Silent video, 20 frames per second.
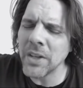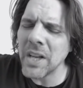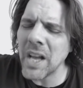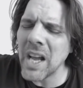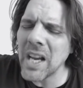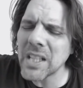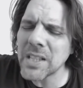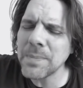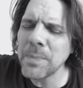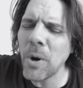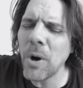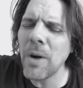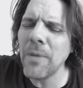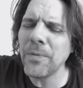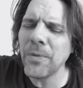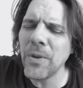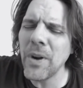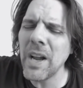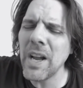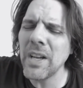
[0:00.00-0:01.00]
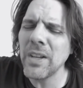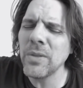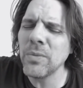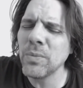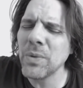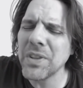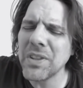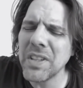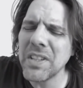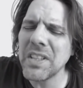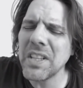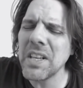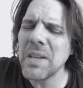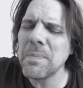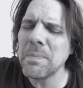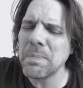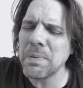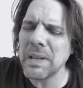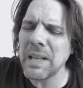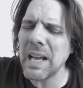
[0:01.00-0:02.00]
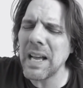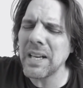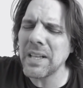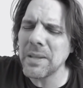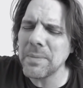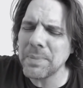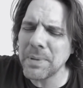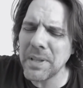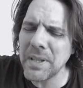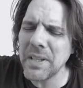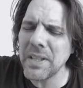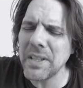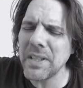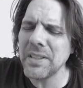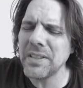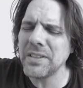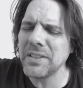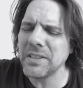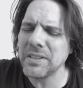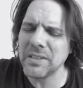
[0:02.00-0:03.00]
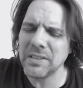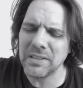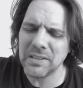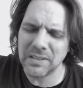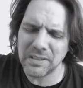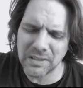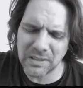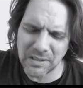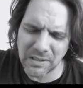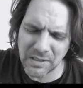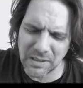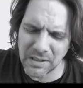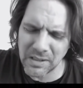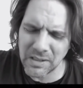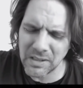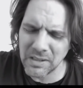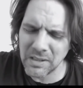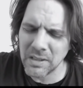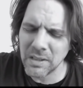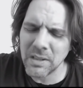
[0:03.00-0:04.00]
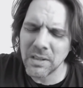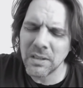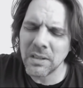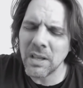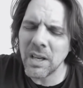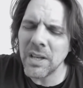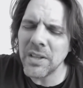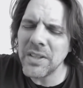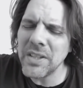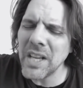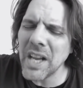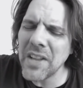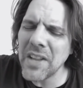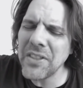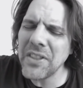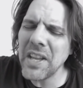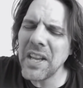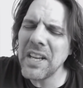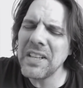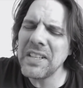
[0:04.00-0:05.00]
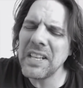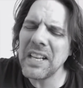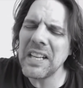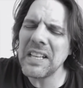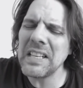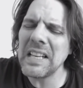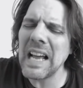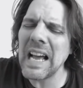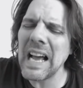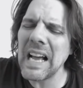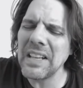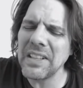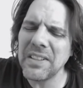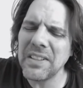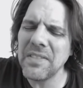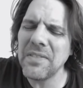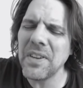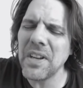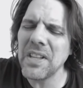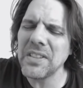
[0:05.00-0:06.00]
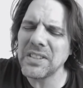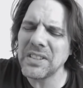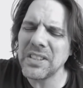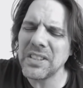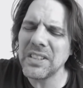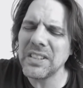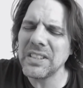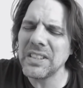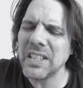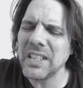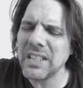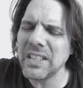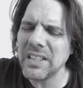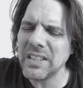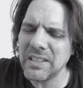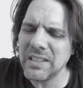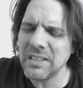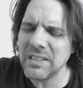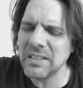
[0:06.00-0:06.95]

An ex boyfriend with a day planner page, and yet they did not investigate.